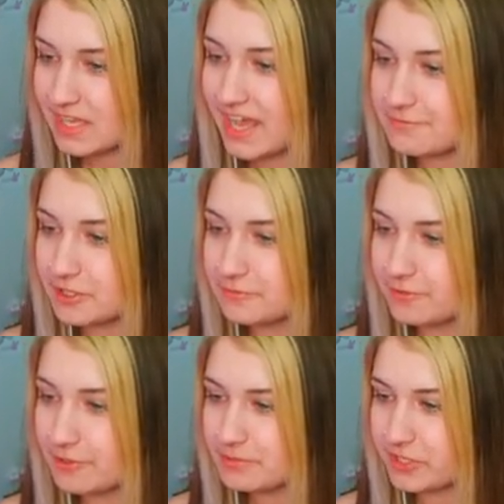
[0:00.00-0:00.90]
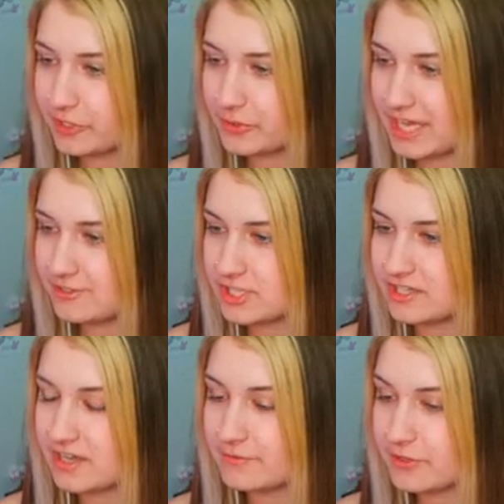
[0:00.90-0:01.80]
I've confirmed the location
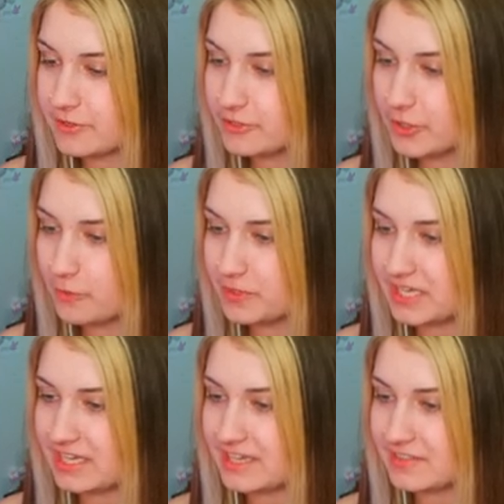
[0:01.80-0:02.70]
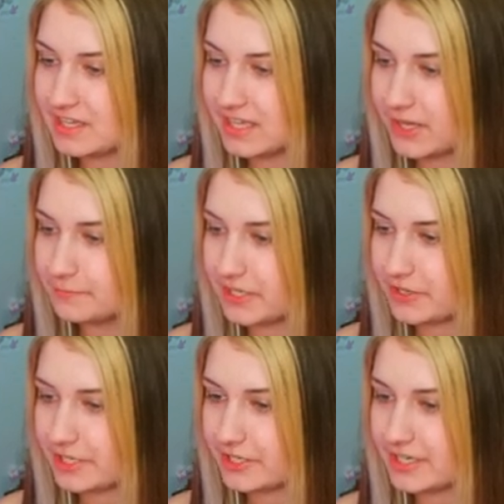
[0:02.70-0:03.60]
of a third opening in the cloud barrier